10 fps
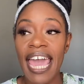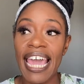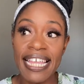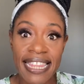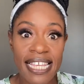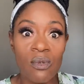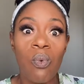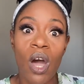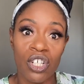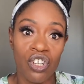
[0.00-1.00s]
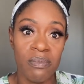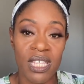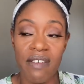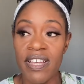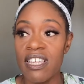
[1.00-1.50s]
In this workshop
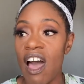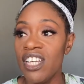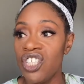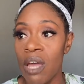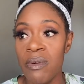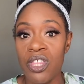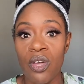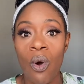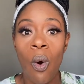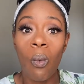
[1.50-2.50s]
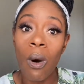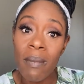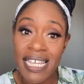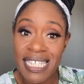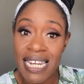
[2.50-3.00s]
series, I share with you what
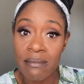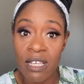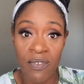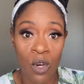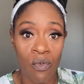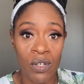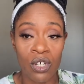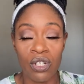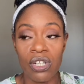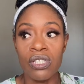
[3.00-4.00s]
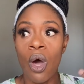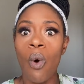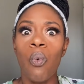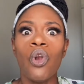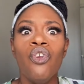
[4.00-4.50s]
makes sleep difficult for toddlers,
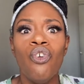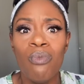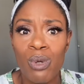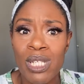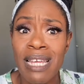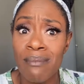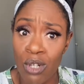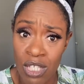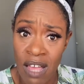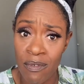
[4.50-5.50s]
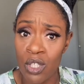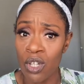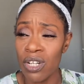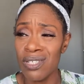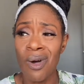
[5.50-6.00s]
what normal sleep looks like for
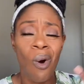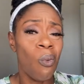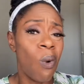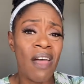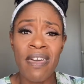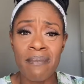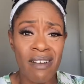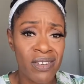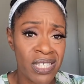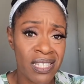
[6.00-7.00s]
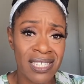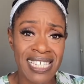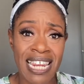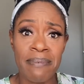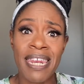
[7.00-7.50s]
toddlers, why they might resist
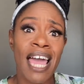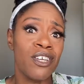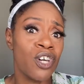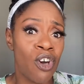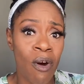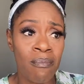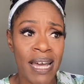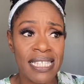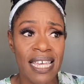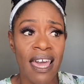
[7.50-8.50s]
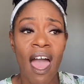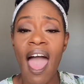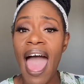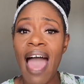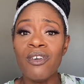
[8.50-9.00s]
sleep and how you can combat it,
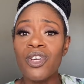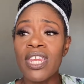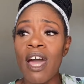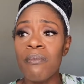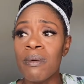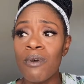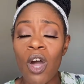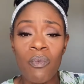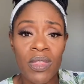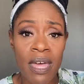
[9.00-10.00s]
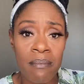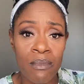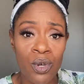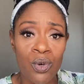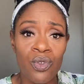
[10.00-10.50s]
how you can help them cope with their
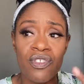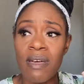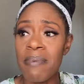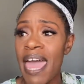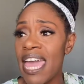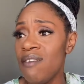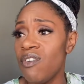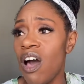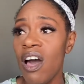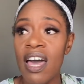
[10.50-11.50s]
mood, their behavior.